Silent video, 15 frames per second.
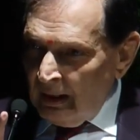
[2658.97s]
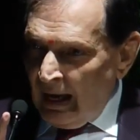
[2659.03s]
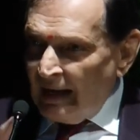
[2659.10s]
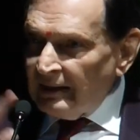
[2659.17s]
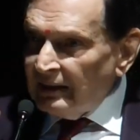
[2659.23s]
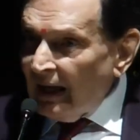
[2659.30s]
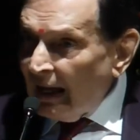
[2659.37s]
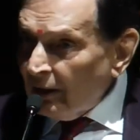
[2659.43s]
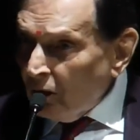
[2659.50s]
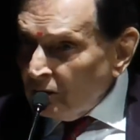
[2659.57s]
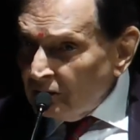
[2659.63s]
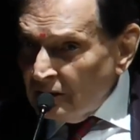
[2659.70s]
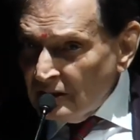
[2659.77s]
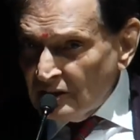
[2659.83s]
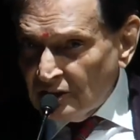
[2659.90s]
And
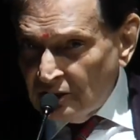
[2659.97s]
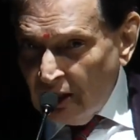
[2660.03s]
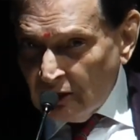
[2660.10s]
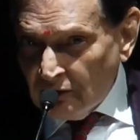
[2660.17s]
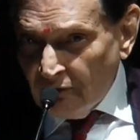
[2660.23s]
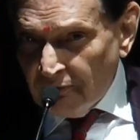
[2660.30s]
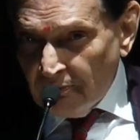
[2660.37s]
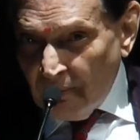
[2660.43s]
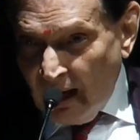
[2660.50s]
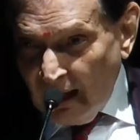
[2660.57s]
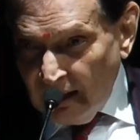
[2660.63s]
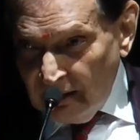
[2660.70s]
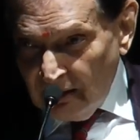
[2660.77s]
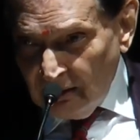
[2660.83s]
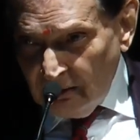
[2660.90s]
cannot this state of
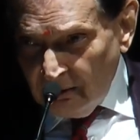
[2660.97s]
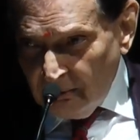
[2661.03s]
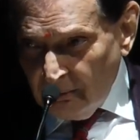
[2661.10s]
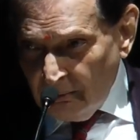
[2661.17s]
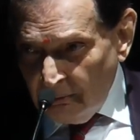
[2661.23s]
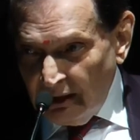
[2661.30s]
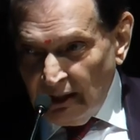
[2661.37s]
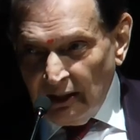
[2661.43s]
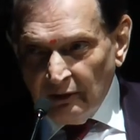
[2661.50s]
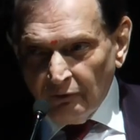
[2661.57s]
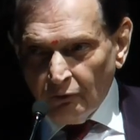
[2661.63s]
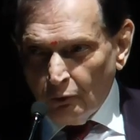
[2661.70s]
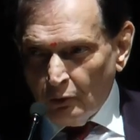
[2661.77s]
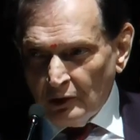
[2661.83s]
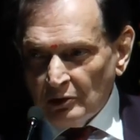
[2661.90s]
mind be
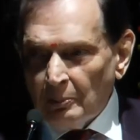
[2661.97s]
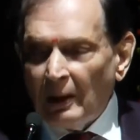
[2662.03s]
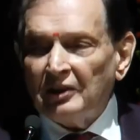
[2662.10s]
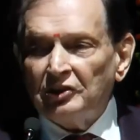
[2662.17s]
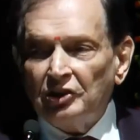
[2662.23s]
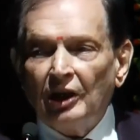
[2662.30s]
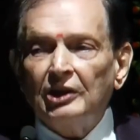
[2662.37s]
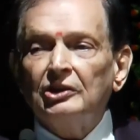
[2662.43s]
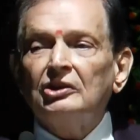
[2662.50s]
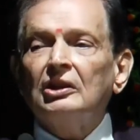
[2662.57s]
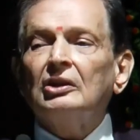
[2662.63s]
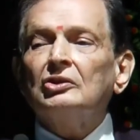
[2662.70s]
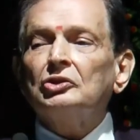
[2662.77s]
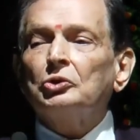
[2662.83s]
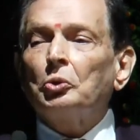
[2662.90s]
influenced by
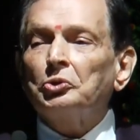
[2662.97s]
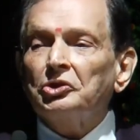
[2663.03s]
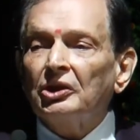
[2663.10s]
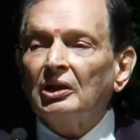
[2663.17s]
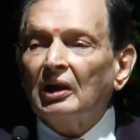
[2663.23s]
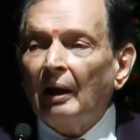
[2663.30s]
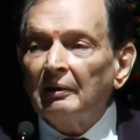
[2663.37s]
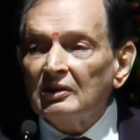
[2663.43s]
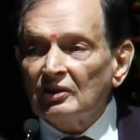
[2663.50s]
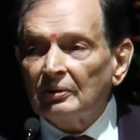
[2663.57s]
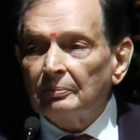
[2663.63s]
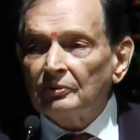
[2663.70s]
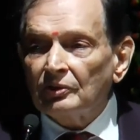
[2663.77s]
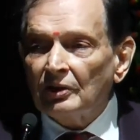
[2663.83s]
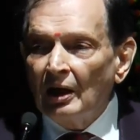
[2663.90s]
changing social
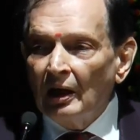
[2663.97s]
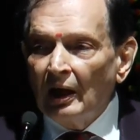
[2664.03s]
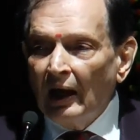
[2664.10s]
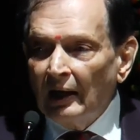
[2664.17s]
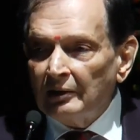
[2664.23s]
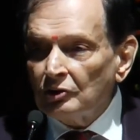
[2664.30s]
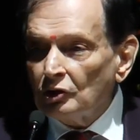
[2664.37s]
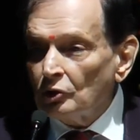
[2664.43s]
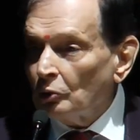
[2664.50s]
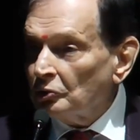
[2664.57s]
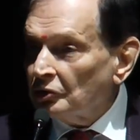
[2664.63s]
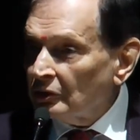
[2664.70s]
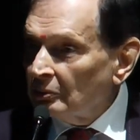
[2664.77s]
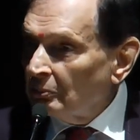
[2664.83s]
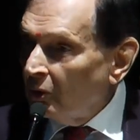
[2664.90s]
customs and
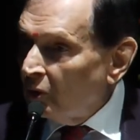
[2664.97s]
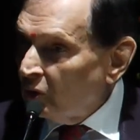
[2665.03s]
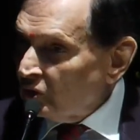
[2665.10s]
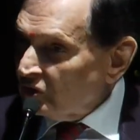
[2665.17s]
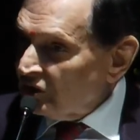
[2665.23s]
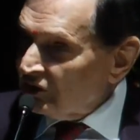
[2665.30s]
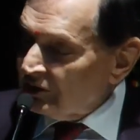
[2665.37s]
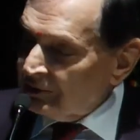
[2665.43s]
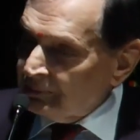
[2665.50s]
social laws?